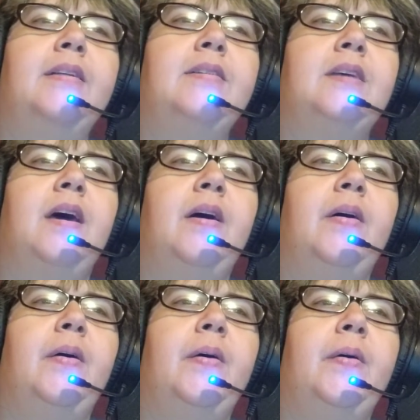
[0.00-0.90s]

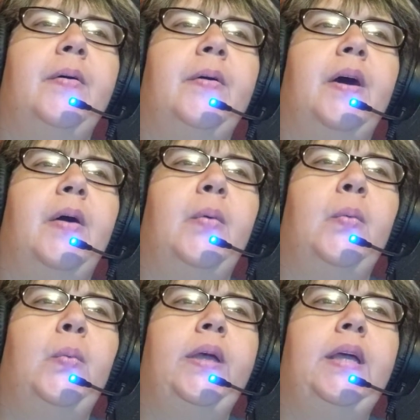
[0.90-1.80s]
So,
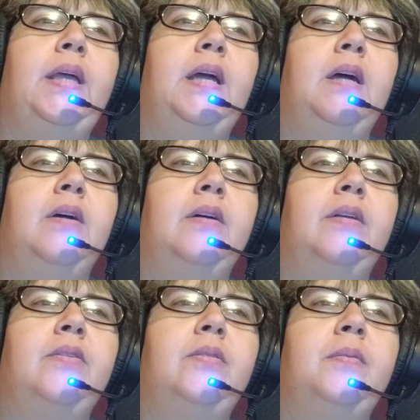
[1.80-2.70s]
we are
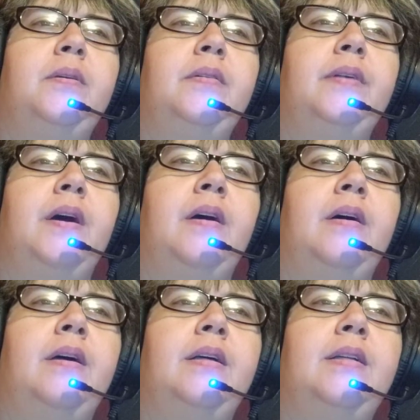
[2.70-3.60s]
going to move
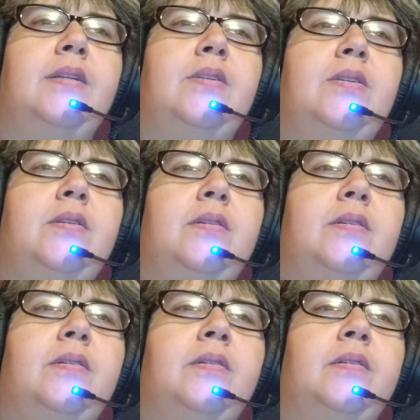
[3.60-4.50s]
on
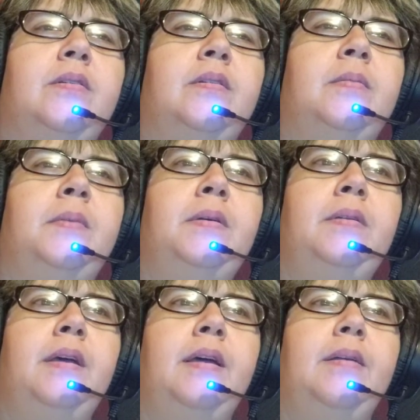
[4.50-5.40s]
to the
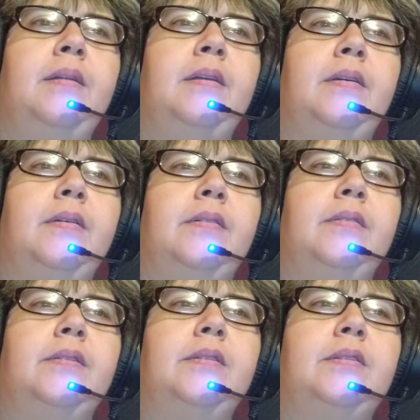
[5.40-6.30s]
midnight
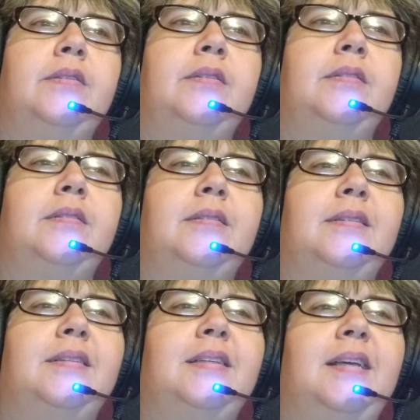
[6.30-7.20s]
news.
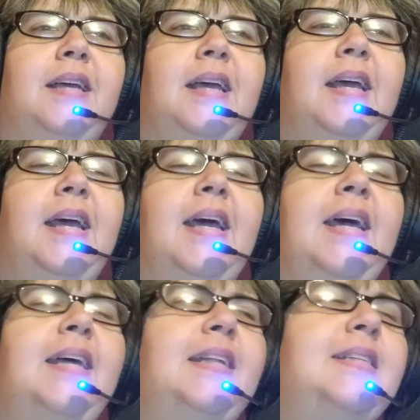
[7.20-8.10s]

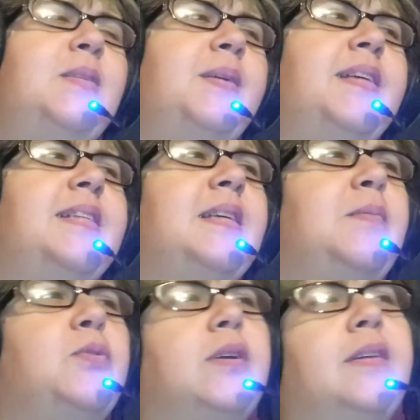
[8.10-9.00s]
And this might
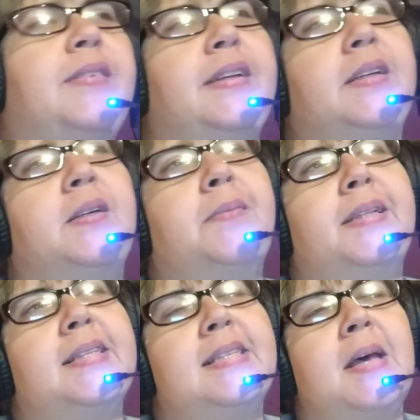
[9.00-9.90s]
seem trivial,
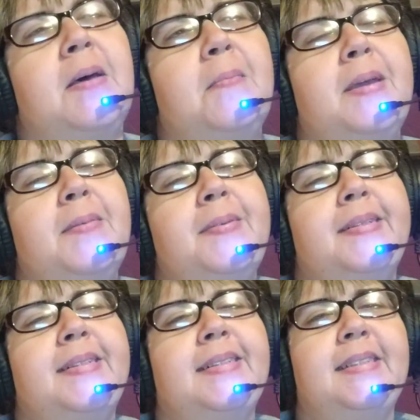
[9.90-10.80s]
but to some
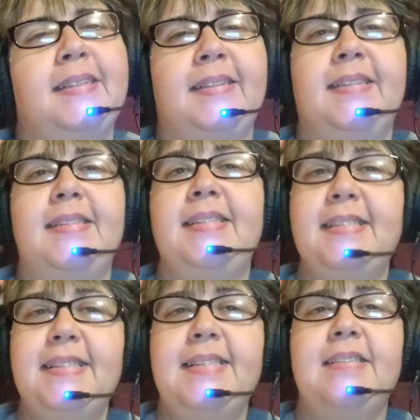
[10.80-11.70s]
people,
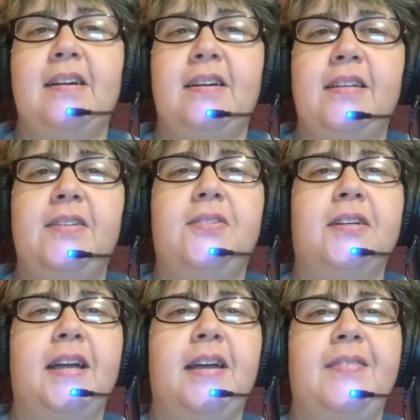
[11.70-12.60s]
this is
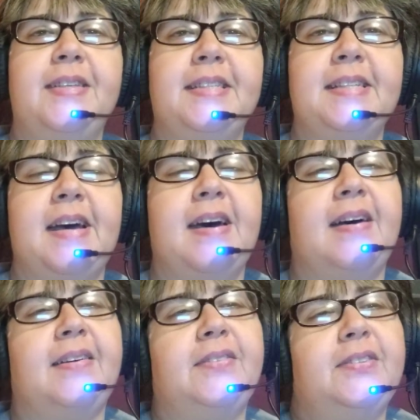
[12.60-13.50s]
hardcore heavy
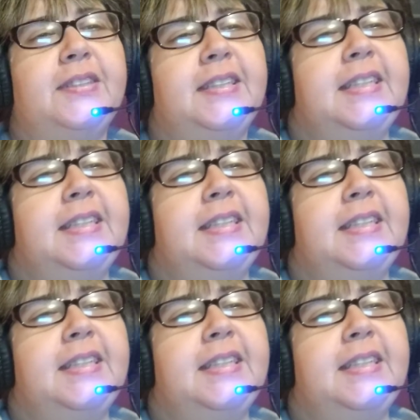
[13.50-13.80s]
stuff.